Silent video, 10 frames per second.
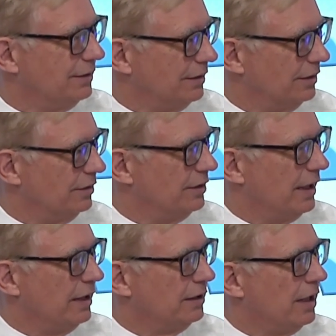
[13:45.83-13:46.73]

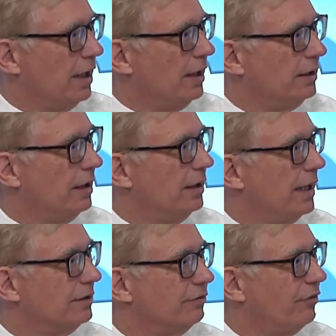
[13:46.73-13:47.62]
then God
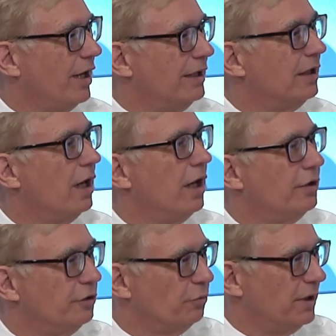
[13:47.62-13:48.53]
had to find
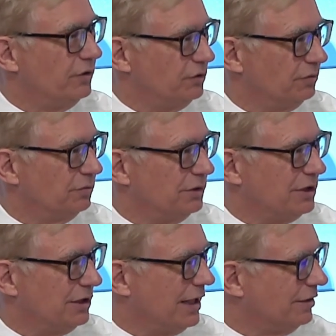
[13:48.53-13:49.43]
other ways of
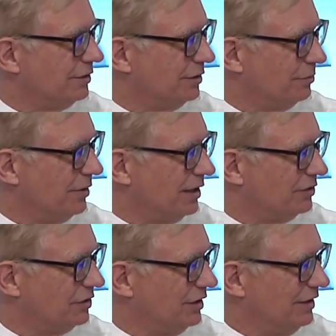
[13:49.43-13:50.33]
reaching out to the
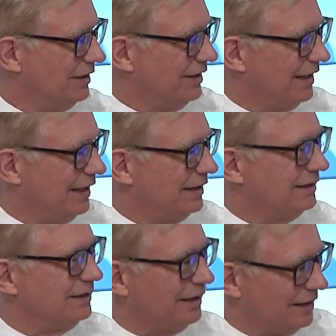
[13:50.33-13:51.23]
rest.
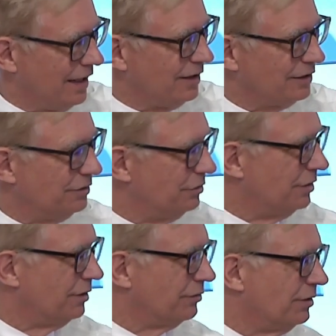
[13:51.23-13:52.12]
And that
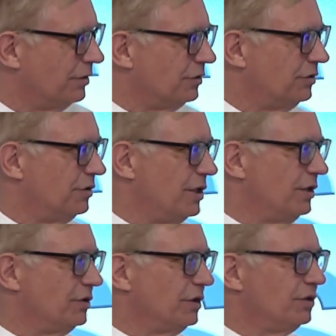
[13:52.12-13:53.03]
included, of course,
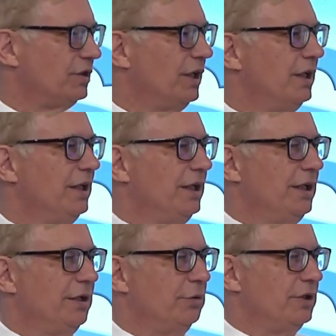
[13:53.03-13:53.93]
Jesus
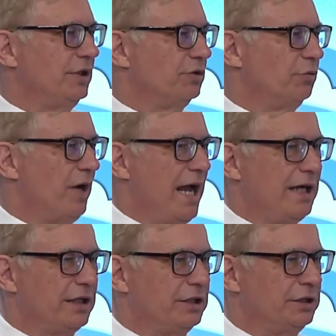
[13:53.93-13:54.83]
with his
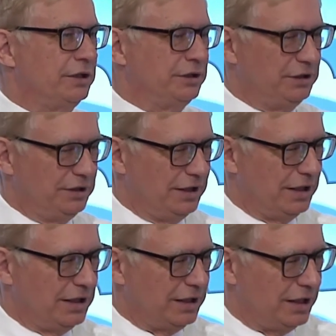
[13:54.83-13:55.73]
radical
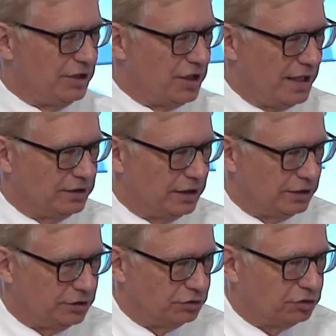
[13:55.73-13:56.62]

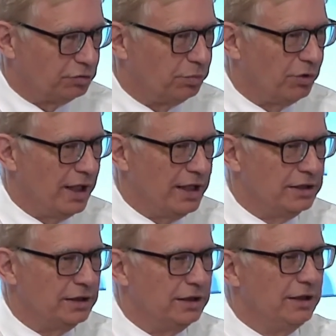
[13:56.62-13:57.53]
agenda to
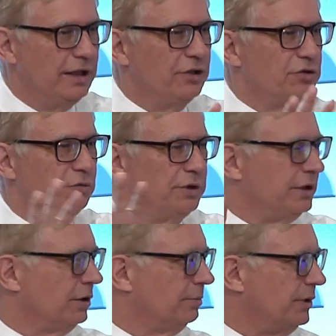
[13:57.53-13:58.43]
spread
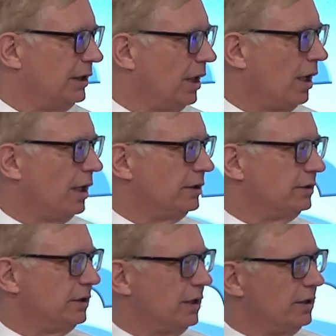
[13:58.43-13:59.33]
Israel
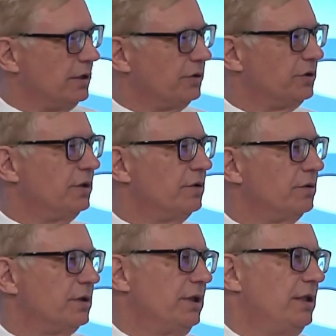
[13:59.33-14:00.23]
beyond just the
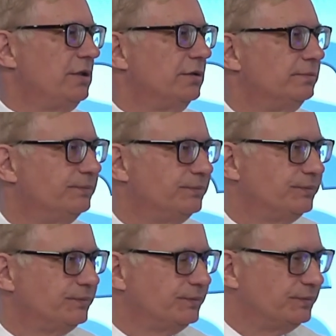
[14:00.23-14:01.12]
Jewish
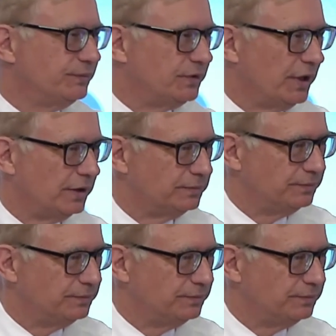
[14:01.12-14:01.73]
nation. So,